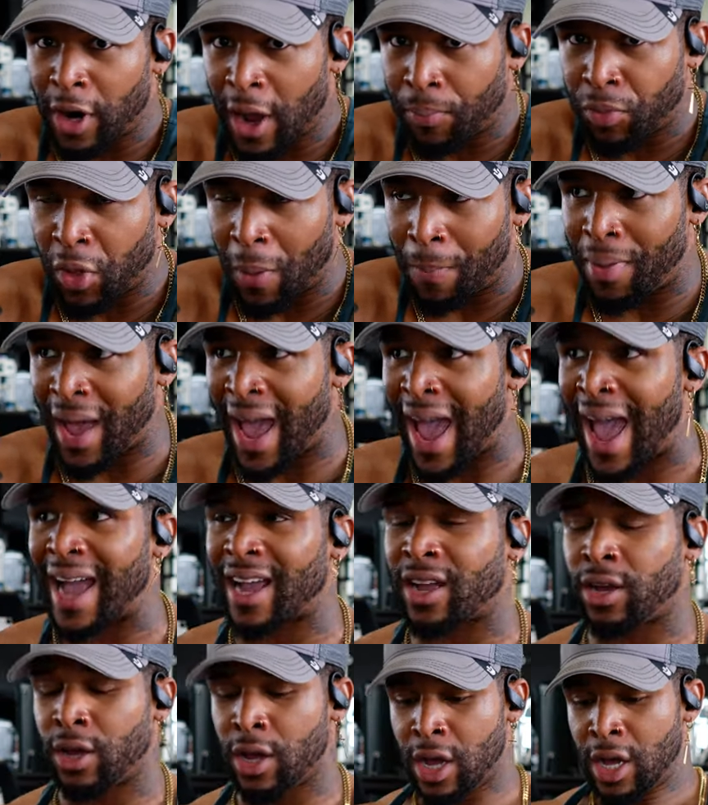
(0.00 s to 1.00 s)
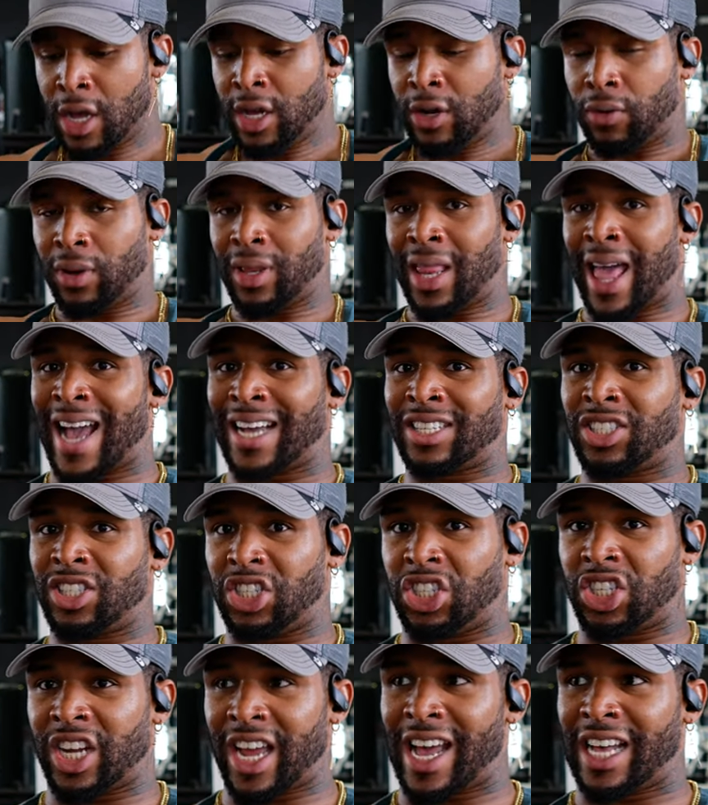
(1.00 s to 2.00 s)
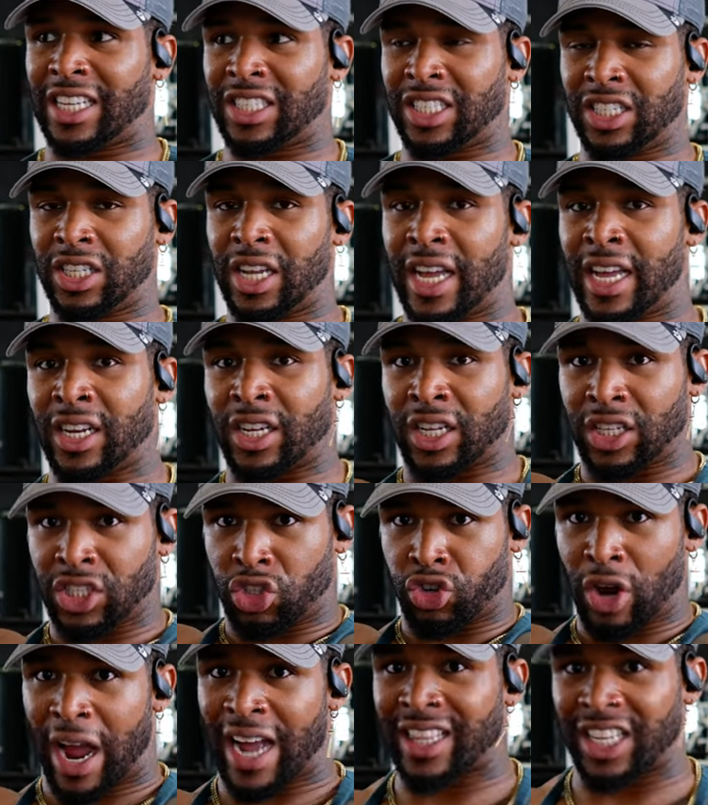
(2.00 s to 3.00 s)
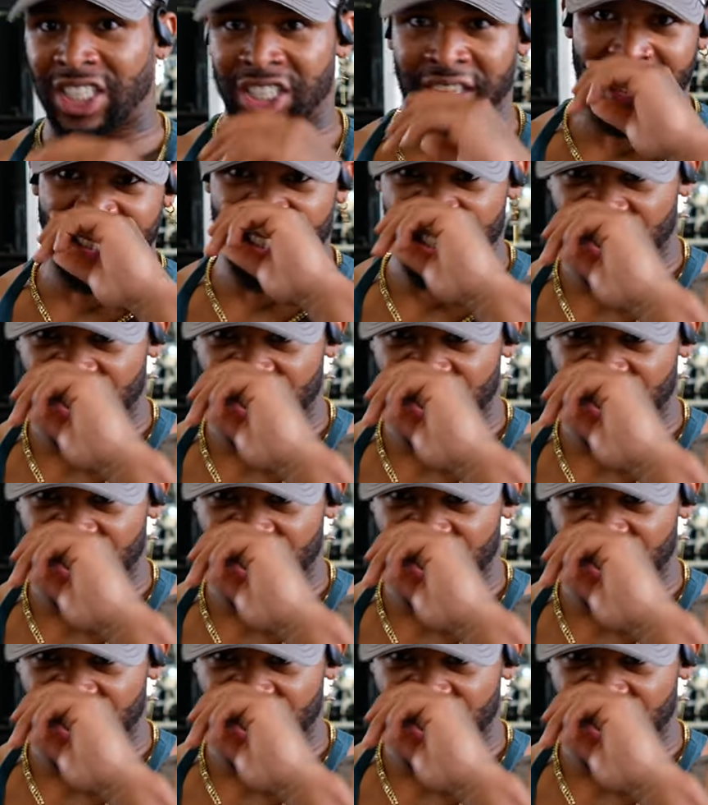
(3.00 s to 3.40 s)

up the back, relax the chest, and, and contract the chest